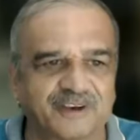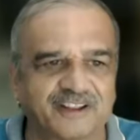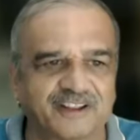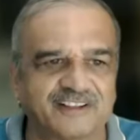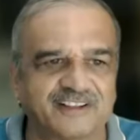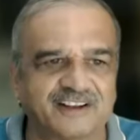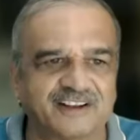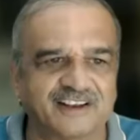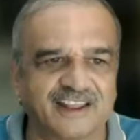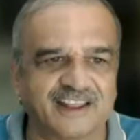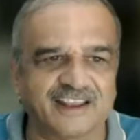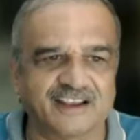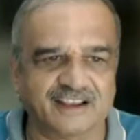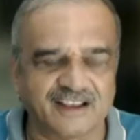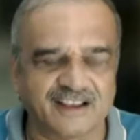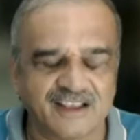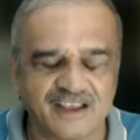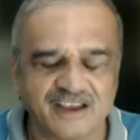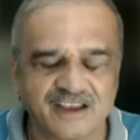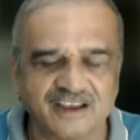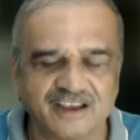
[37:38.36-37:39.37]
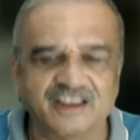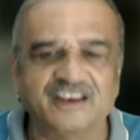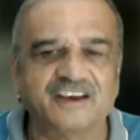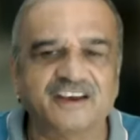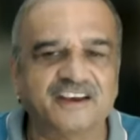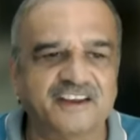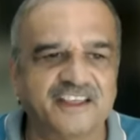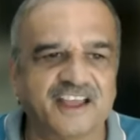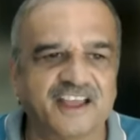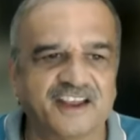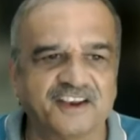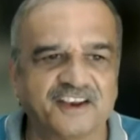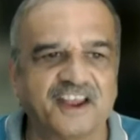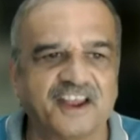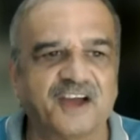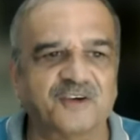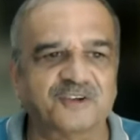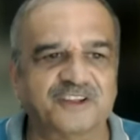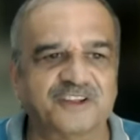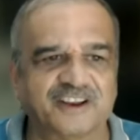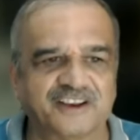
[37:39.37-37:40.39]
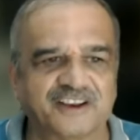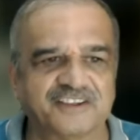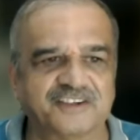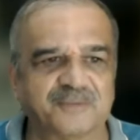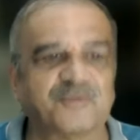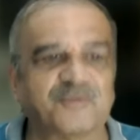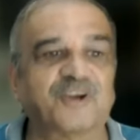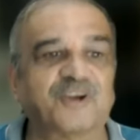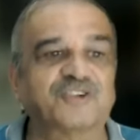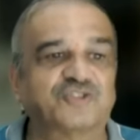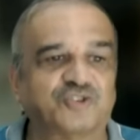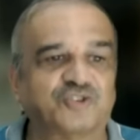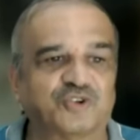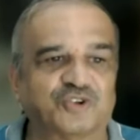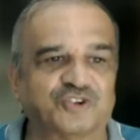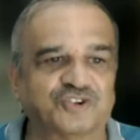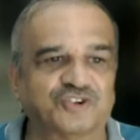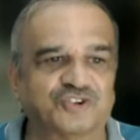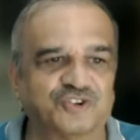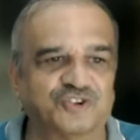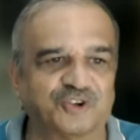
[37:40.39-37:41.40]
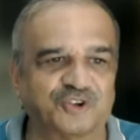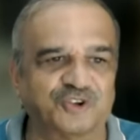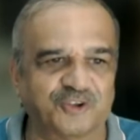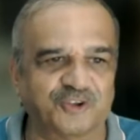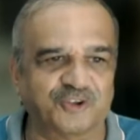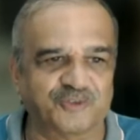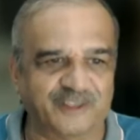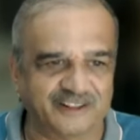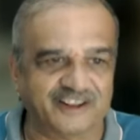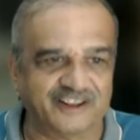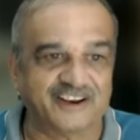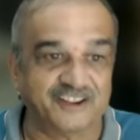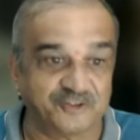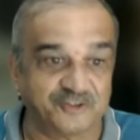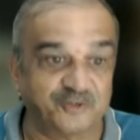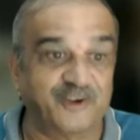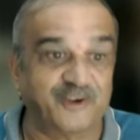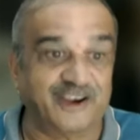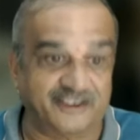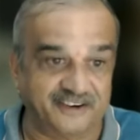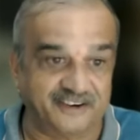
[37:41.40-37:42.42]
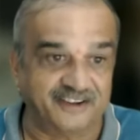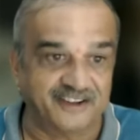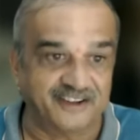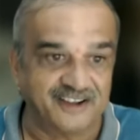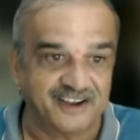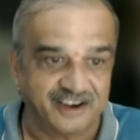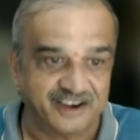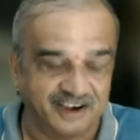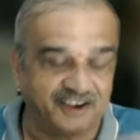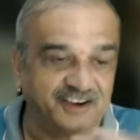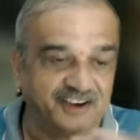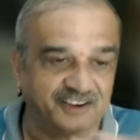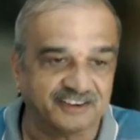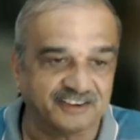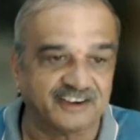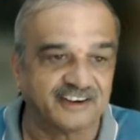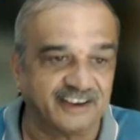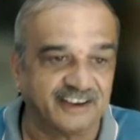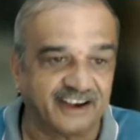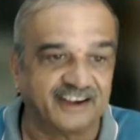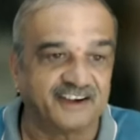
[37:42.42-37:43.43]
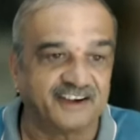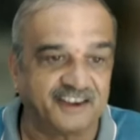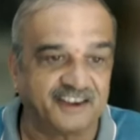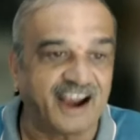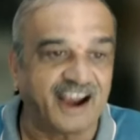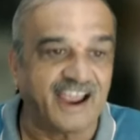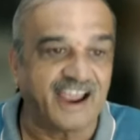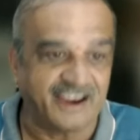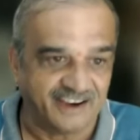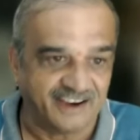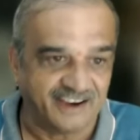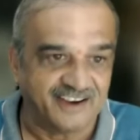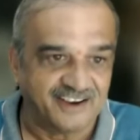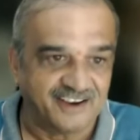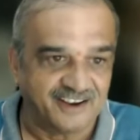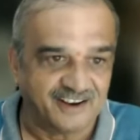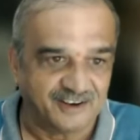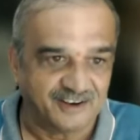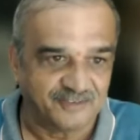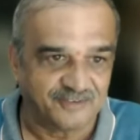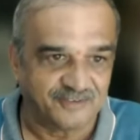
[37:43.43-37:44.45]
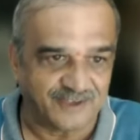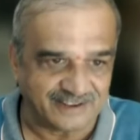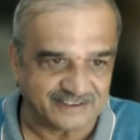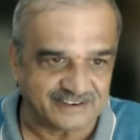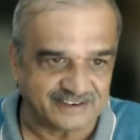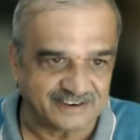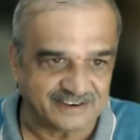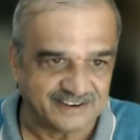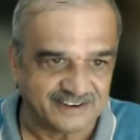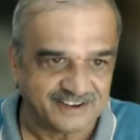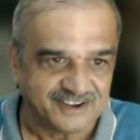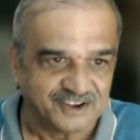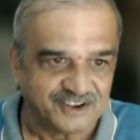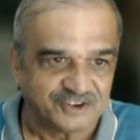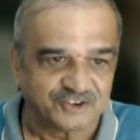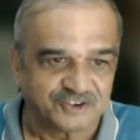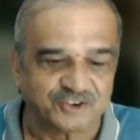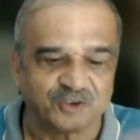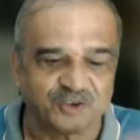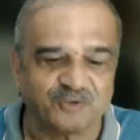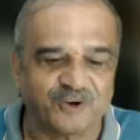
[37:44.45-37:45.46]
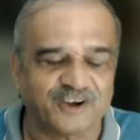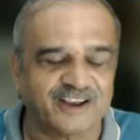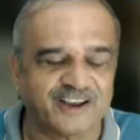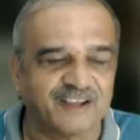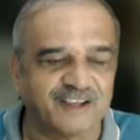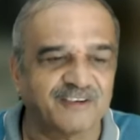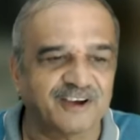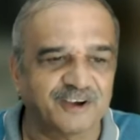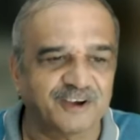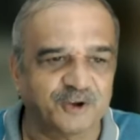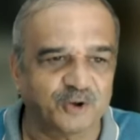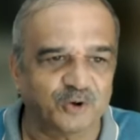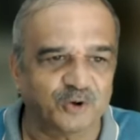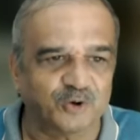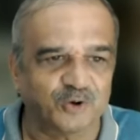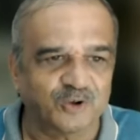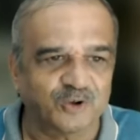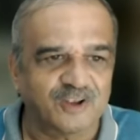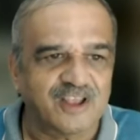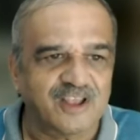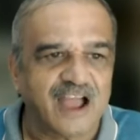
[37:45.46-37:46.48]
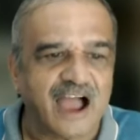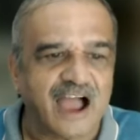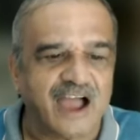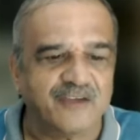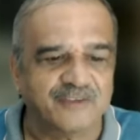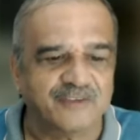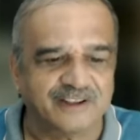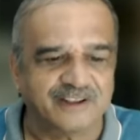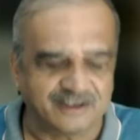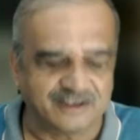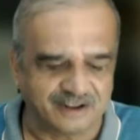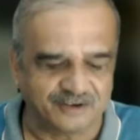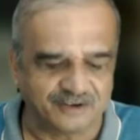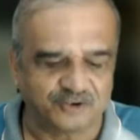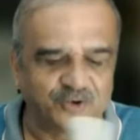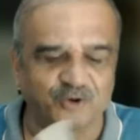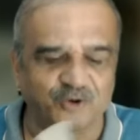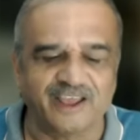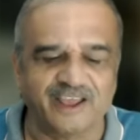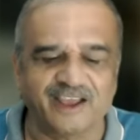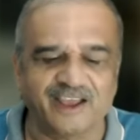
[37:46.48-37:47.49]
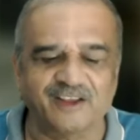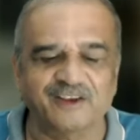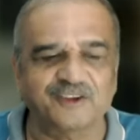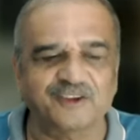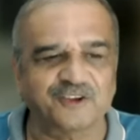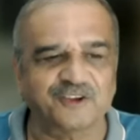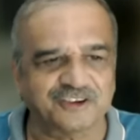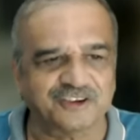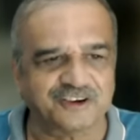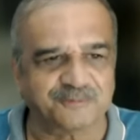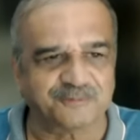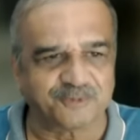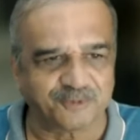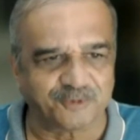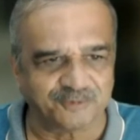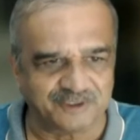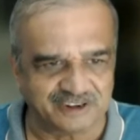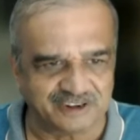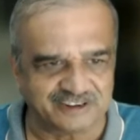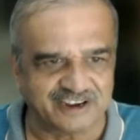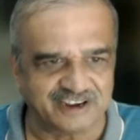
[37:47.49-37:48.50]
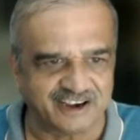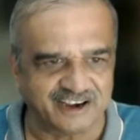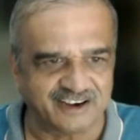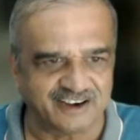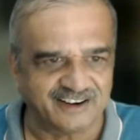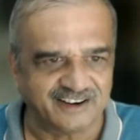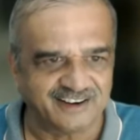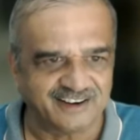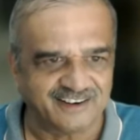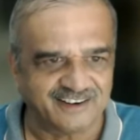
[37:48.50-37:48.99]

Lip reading: reason, like in India now there is a monsoon, so the weather is wet. It doesn't get dry fast. So what I will do, I will today I'll use it from this end,